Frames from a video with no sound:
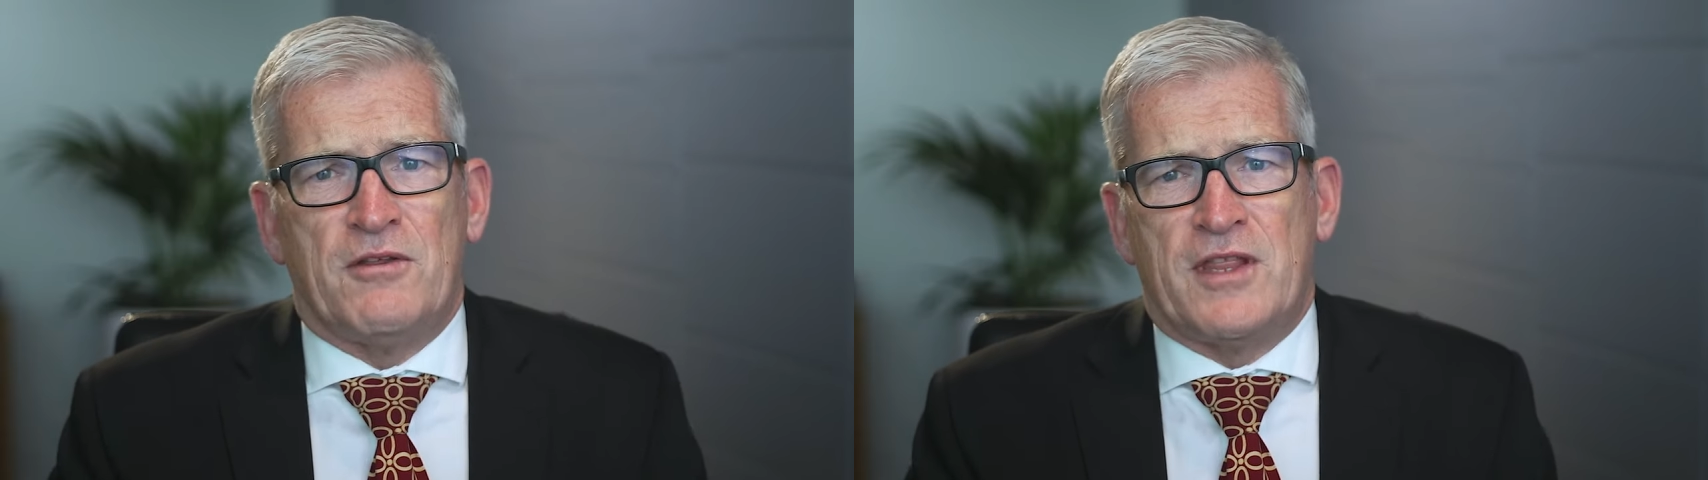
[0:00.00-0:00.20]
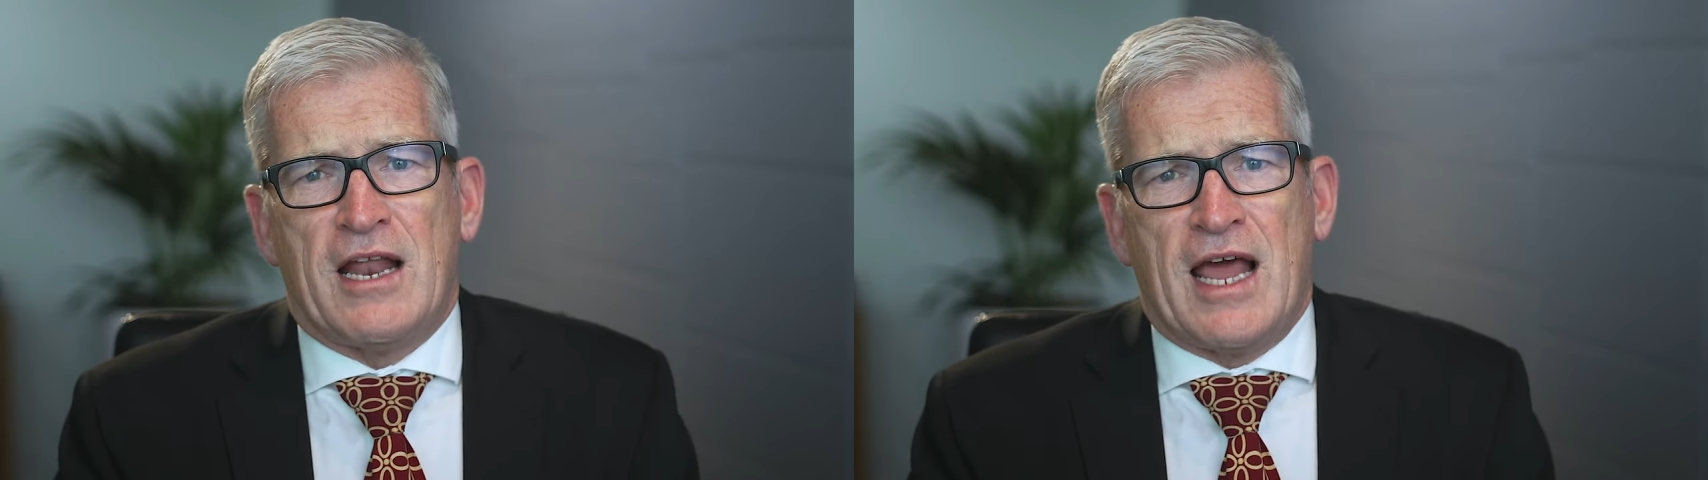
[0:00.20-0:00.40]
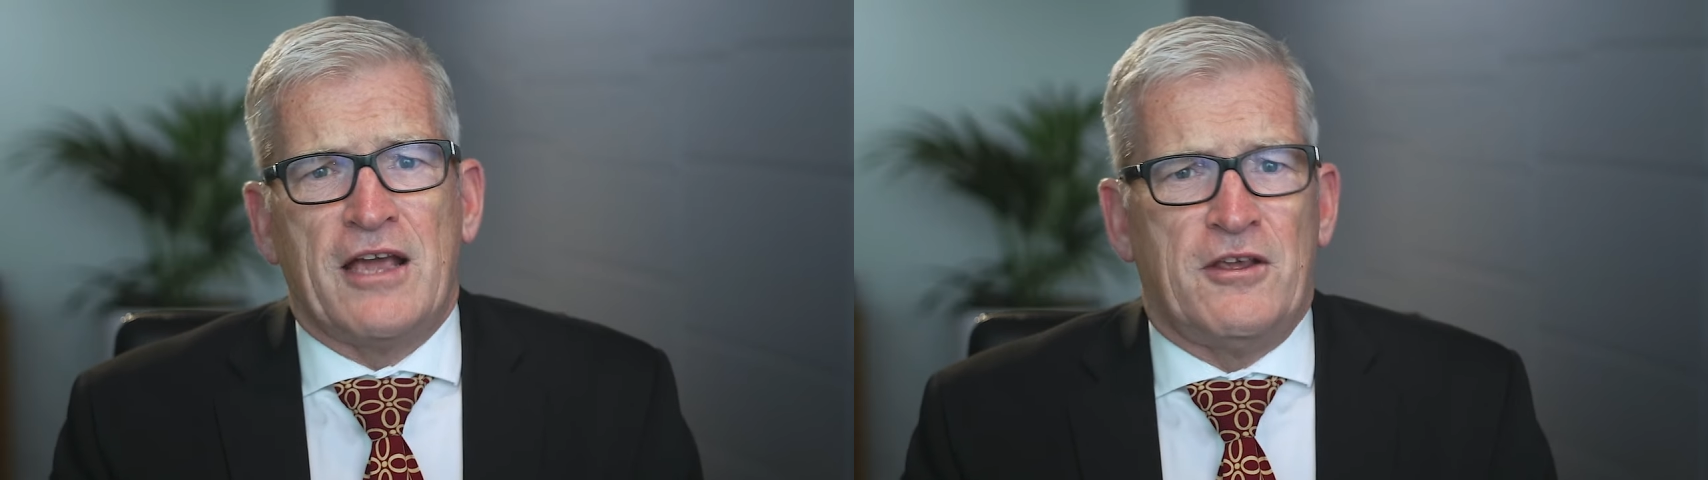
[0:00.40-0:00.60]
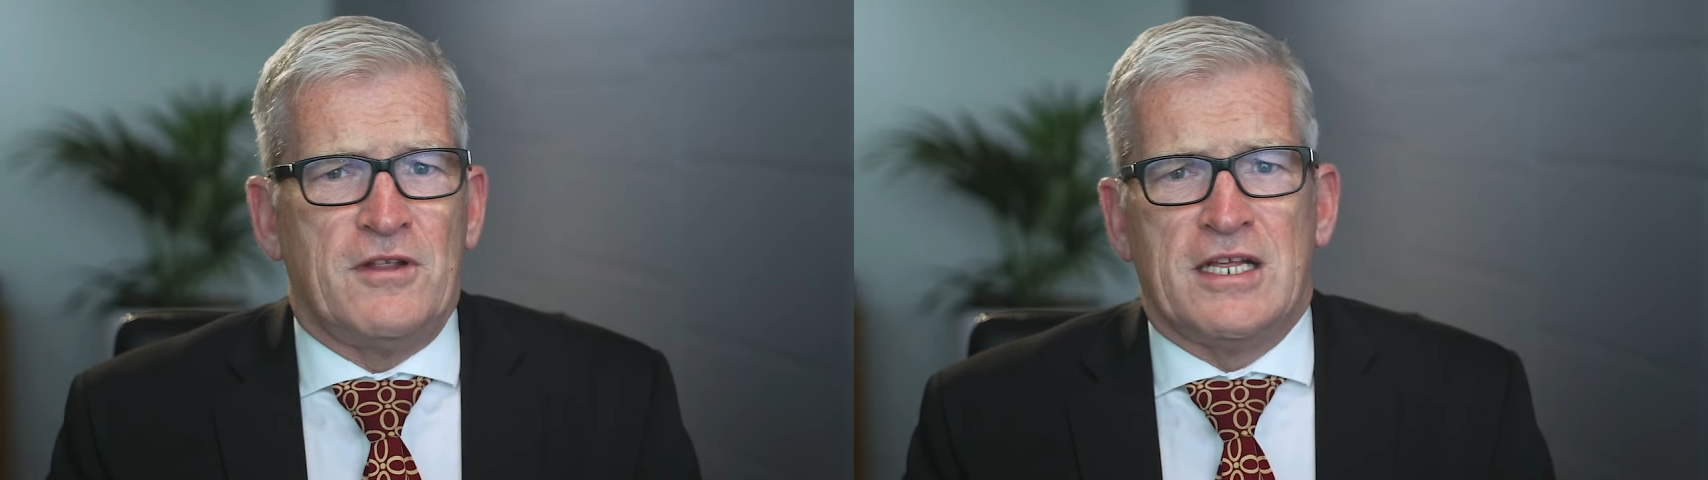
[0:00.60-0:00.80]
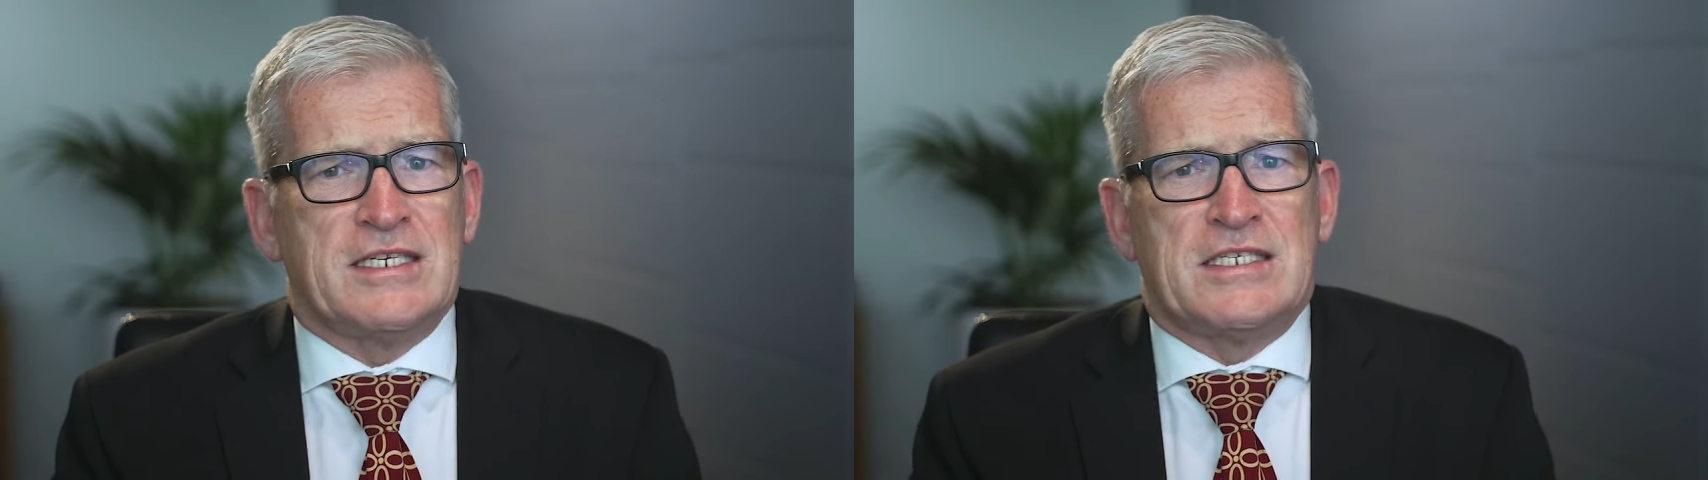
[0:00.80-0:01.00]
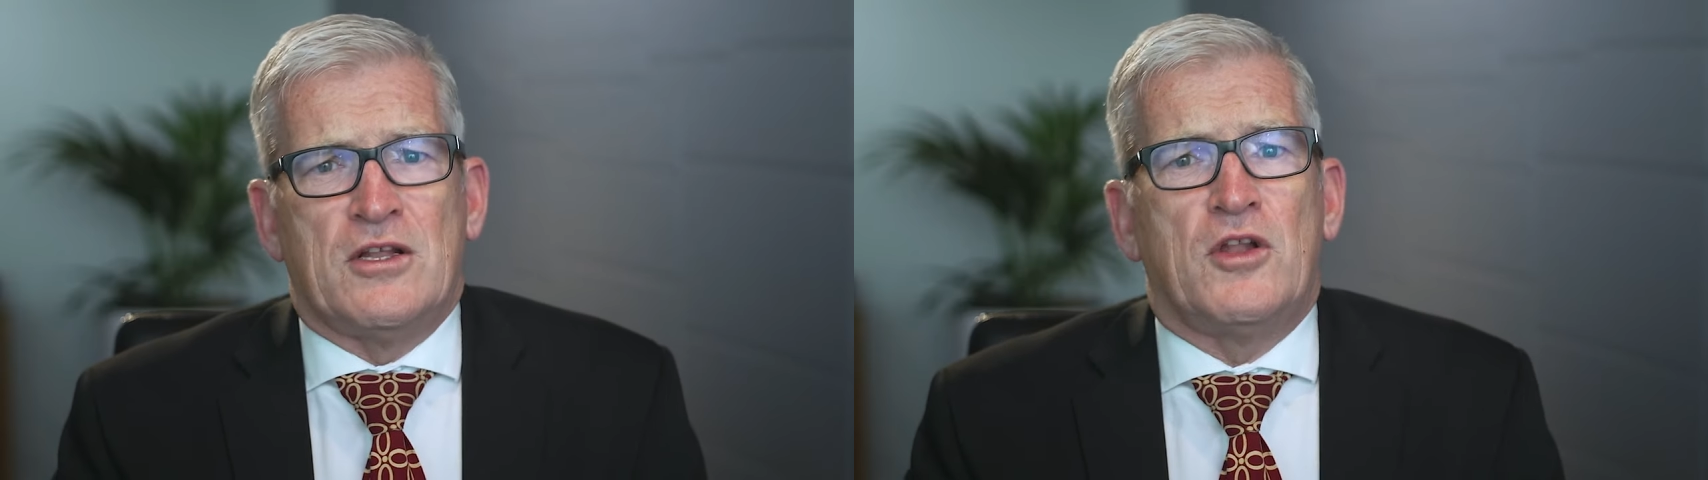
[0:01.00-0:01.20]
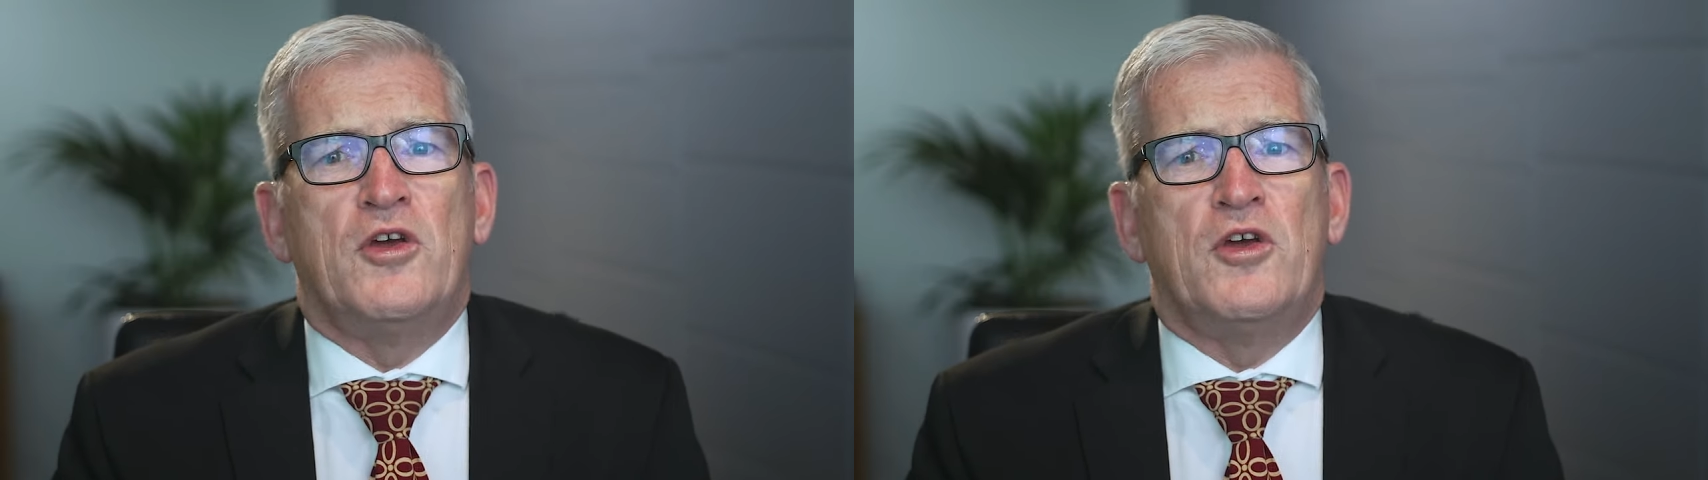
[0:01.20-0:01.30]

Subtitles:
they'll argue that it's still